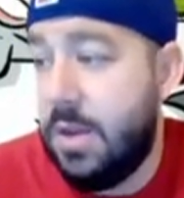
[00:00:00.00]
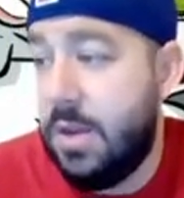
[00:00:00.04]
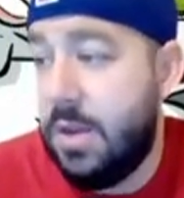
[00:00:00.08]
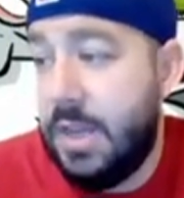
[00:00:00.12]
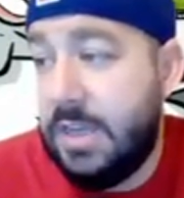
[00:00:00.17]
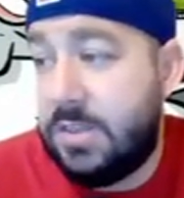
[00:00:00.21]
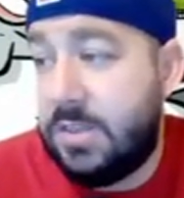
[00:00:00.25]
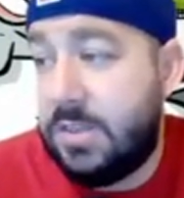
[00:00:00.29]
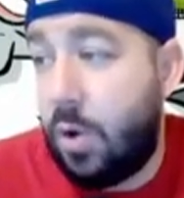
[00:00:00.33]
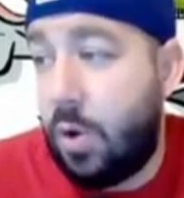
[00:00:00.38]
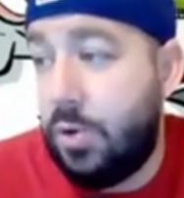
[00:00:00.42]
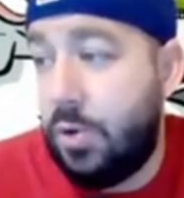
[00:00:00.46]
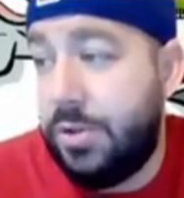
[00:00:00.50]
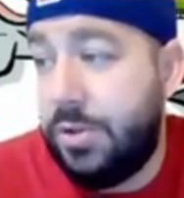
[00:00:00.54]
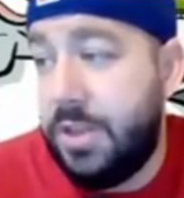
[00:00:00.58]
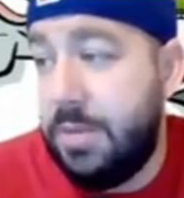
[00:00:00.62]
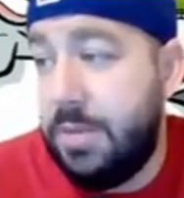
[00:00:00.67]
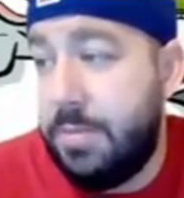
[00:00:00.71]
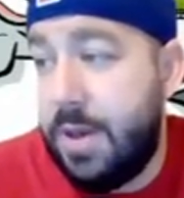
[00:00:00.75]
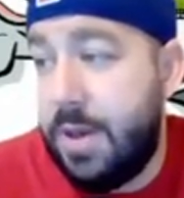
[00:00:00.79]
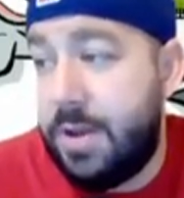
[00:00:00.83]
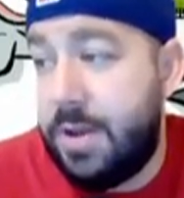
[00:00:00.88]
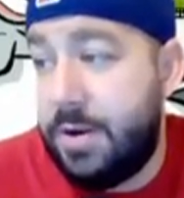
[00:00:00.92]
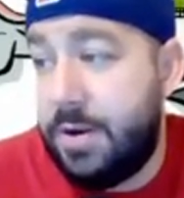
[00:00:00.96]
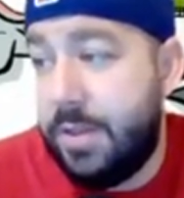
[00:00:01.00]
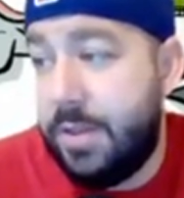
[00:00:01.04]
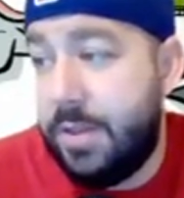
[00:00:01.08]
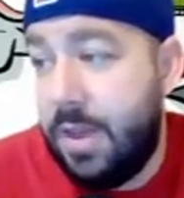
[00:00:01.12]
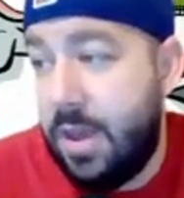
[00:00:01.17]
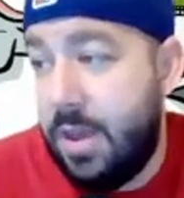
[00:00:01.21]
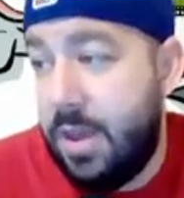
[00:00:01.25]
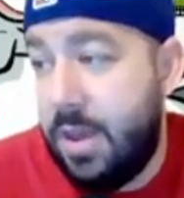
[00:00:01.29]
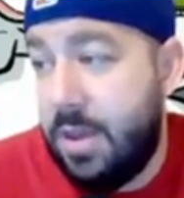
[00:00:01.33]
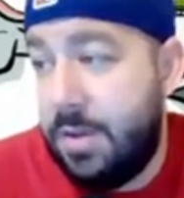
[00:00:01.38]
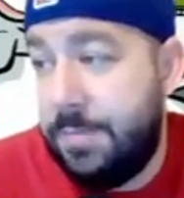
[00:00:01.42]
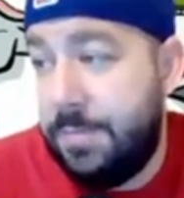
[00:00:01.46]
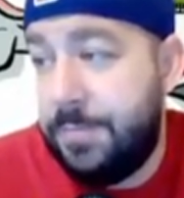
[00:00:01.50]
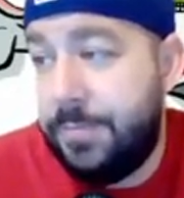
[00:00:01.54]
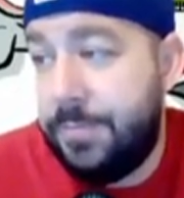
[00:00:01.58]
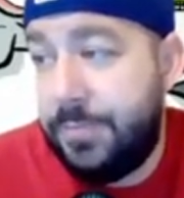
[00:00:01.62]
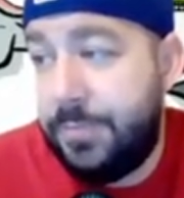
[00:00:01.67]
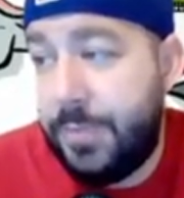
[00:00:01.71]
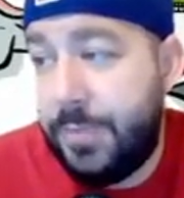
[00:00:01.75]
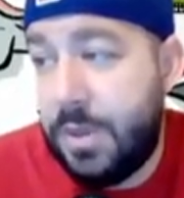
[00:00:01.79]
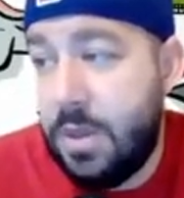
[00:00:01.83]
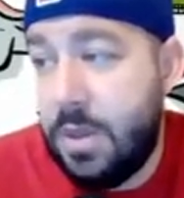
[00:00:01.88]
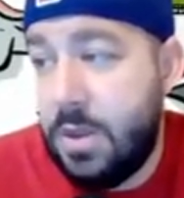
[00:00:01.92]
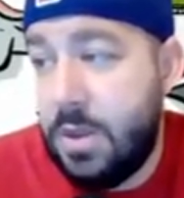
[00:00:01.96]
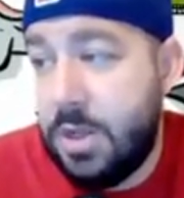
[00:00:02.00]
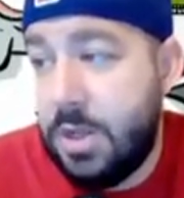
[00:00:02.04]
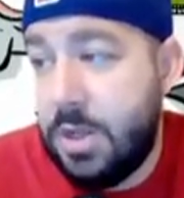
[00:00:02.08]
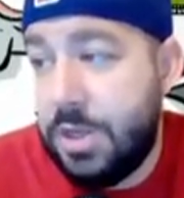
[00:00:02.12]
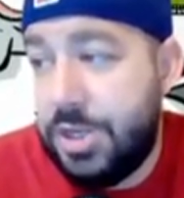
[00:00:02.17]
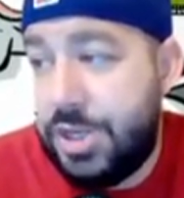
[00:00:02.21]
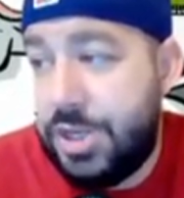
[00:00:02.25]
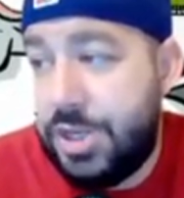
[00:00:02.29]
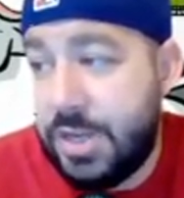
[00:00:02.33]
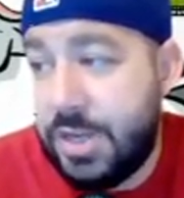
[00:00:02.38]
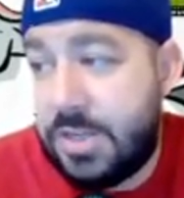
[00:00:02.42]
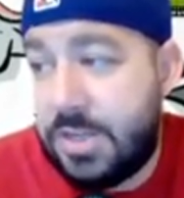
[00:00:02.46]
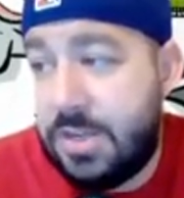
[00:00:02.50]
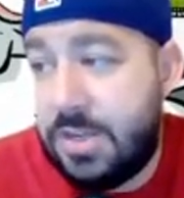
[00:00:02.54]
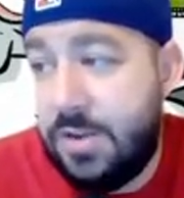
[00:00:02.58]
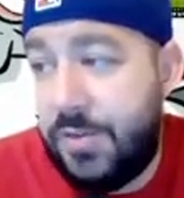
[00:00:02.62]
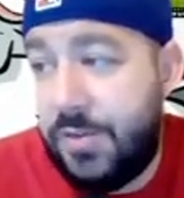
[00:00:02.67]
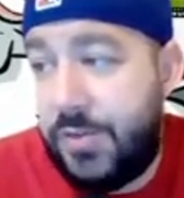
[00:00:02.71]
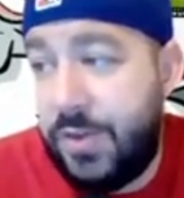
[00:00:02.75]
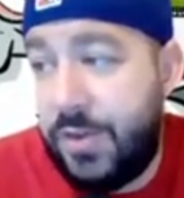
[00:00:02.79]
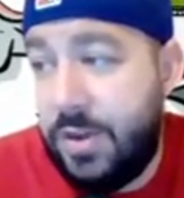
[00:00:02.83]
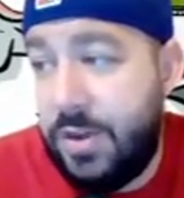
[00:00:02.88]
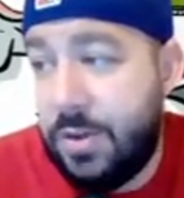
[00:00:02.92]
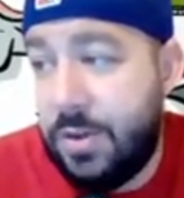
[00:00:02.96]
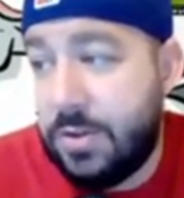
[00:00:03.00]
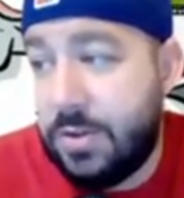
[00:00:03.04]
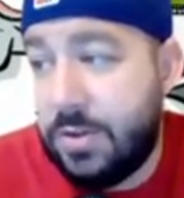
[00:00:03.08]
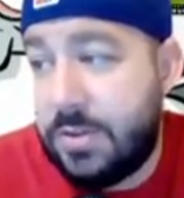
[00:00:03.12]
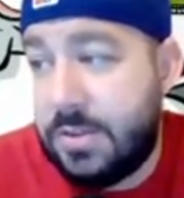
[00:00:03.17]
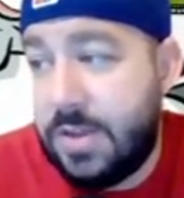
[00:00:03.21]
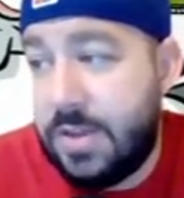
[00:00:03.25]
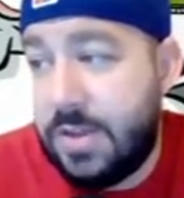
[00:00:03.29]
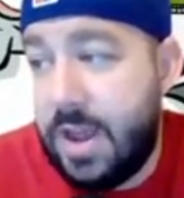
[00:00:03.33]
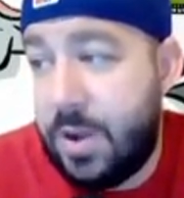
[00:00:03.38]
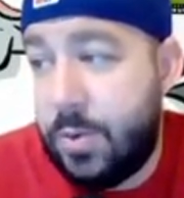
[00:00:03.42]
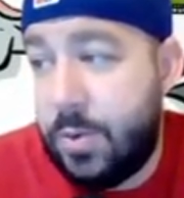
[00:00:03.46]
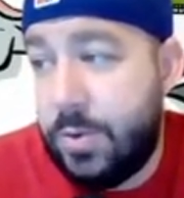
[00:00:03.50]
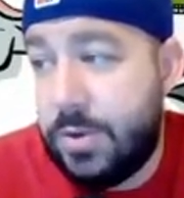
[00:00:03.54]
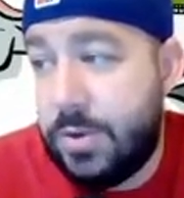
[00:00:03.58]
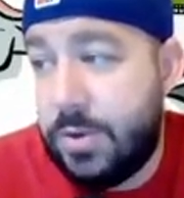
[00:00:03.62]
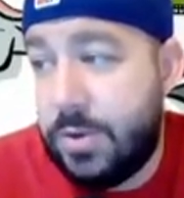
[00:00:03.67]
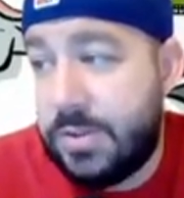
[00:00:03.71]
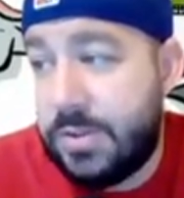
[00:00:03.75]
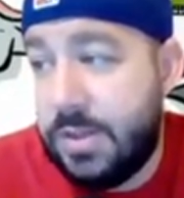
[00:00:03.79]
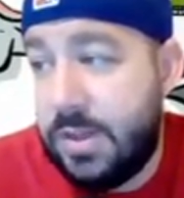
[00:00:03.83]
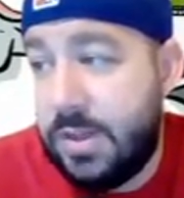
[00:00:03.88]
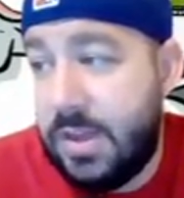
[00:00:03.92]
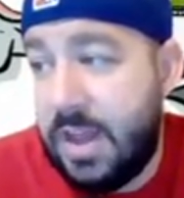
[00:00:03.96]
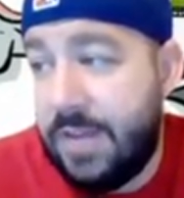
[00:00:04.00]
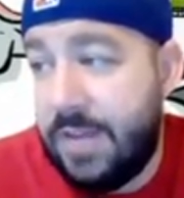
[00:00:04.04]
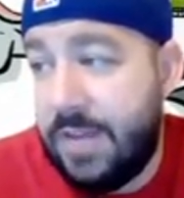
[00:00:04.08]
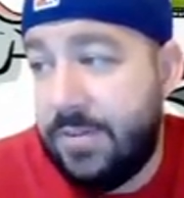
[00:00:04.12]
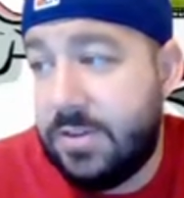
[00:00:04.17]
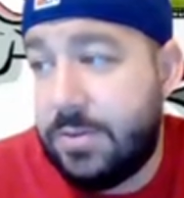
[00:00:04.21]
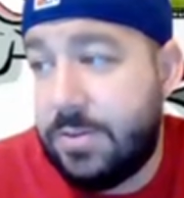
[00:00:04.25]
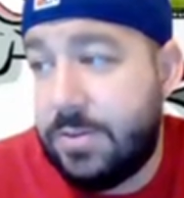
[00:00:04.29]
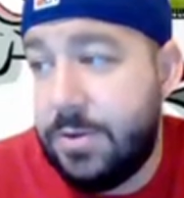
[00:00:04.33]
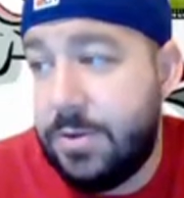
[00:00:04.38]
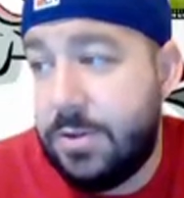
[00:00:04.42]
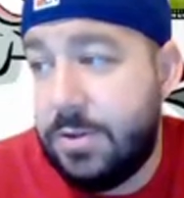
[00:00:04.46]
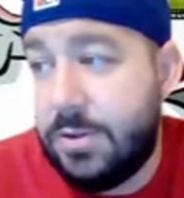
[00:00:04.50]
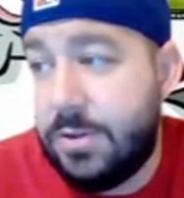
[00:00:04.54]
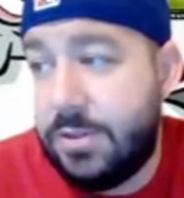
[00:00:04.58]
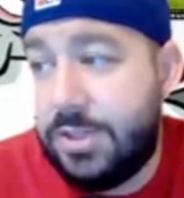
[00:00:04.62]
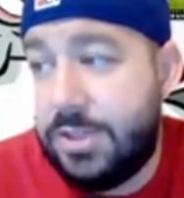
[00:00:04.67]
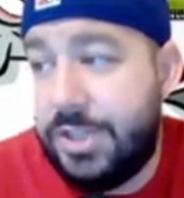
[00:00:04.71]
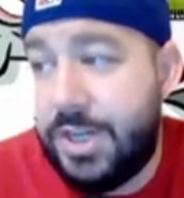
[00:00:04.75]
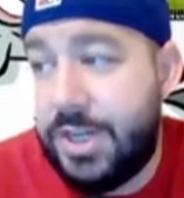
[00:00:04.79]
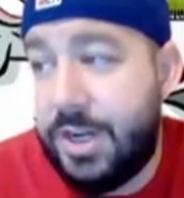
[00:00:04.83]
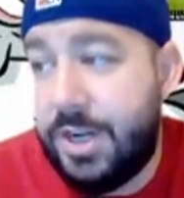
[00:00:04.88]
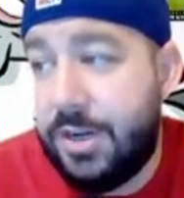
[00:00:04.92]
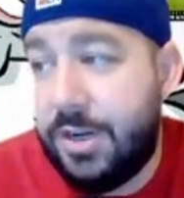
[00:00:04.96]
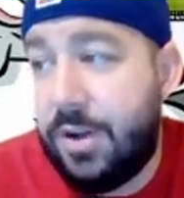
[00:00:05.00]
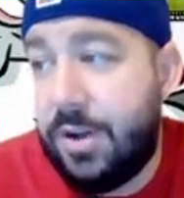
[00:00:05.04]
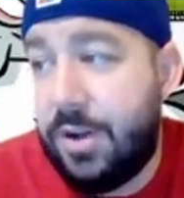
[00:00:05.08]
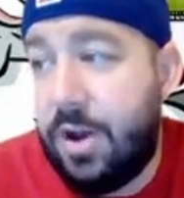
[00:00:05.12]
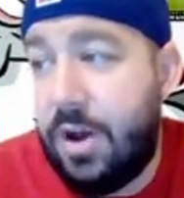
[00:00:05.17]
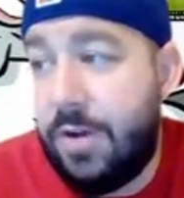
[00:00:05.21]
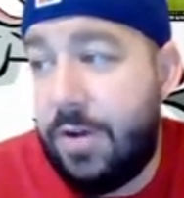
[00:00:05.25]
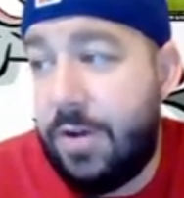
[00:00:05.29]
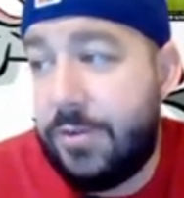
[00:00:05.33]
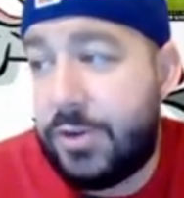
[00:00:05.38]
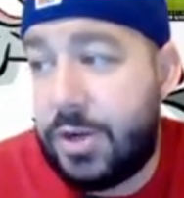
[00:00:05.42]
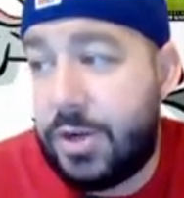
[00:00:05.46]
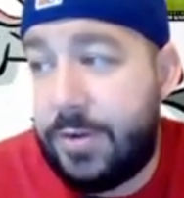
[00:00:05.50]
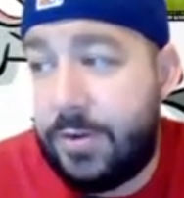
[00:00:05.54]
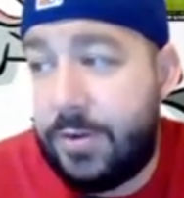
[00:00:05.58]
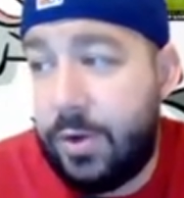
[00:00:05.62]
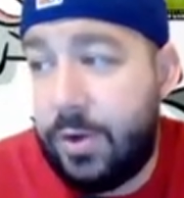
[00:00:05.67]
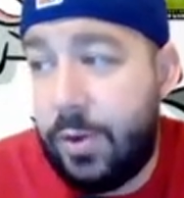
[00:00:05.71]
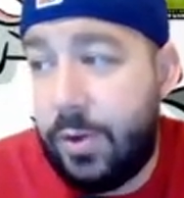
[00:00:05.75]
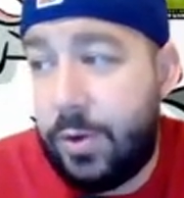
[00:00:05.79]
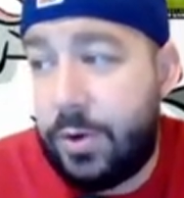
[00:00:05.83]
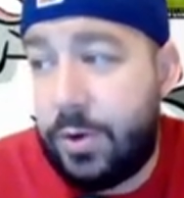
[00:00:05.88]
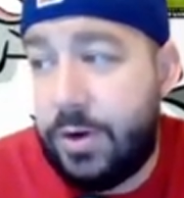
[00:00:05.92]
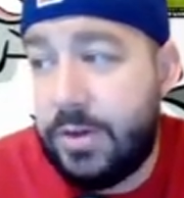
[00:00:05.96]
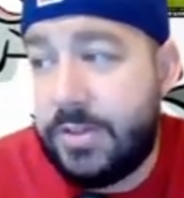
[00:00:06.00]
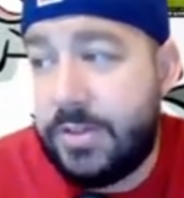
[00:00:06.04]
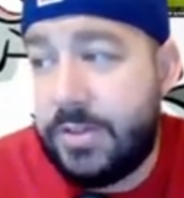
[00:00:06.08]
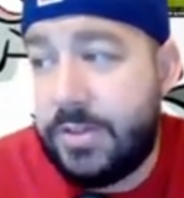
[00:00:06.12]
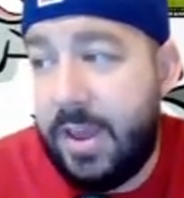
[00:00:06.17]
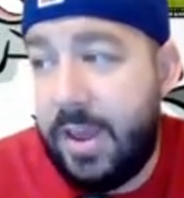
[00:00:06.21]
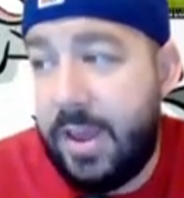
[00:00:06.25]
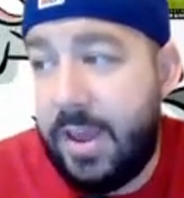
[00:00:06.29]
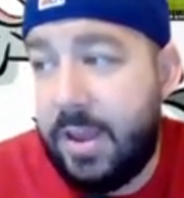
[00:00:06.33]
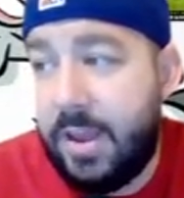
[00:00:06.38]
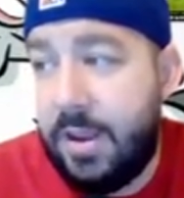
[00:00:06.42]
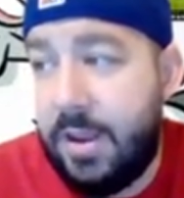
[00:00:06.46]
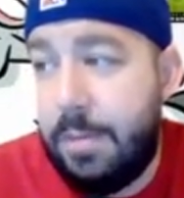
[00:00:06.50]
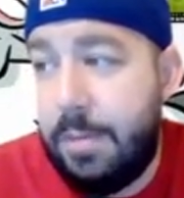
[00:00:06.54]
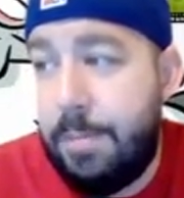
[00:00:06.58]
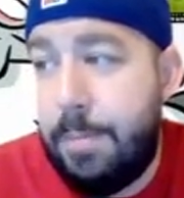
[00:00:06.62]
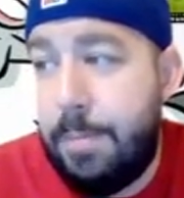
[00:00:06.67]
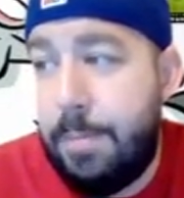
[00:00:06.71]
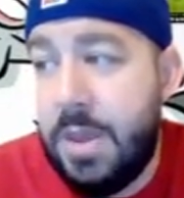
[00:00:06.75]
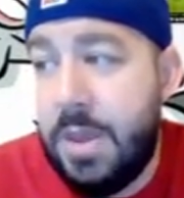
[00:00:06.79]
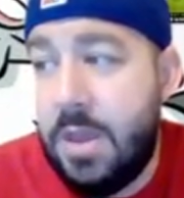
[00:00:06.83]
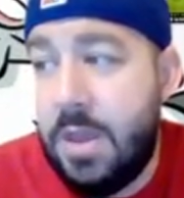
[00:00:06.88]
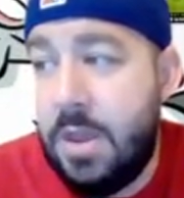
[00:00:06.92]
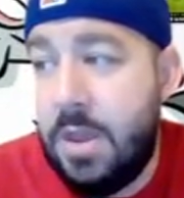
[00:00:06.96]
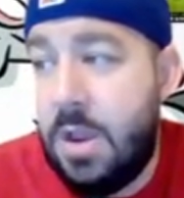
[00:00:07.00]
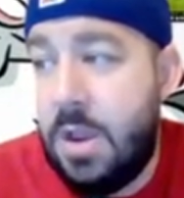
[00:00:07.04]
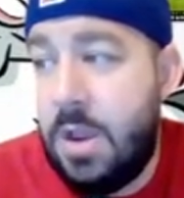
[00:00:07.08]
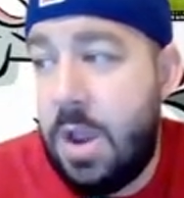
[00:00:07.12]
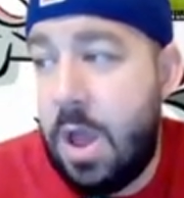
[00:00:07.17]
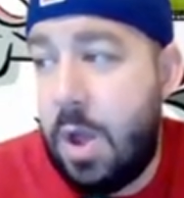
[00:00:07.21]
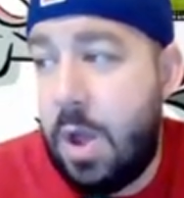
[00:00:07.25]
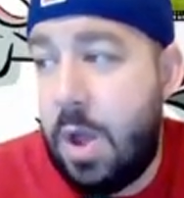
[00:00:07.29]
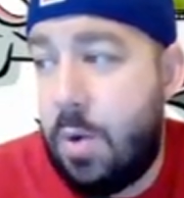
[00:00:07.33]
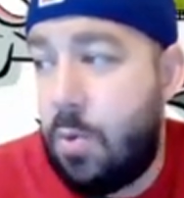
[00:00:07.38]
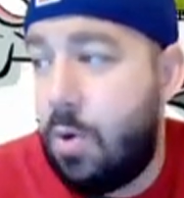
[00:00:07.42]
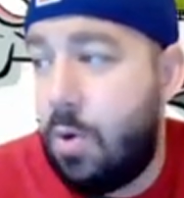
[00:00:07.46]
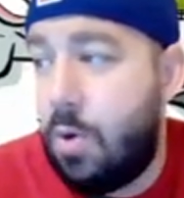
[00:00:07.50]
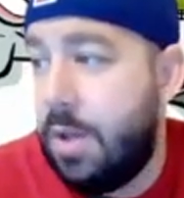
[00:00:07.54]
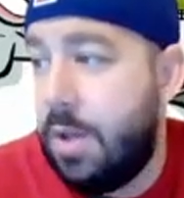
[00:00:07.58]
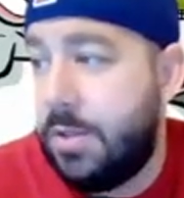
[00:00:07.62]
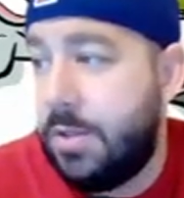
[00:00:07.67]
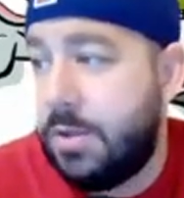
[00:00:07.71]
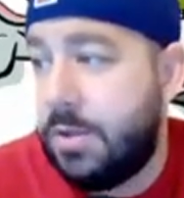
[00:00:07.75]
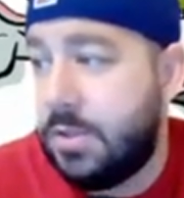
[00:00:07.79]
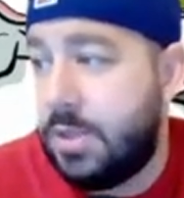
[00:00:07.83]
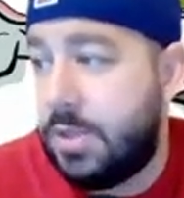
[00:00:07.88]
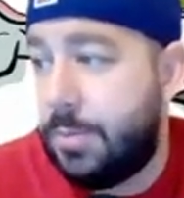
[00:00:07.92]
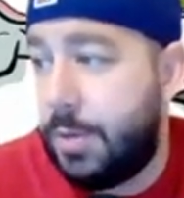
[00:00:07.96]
He's only better than Justin Fields, Zach Wilson, Davis Mills, Jared Goff, Trevor Lawrence, and Ben Roethlisberger.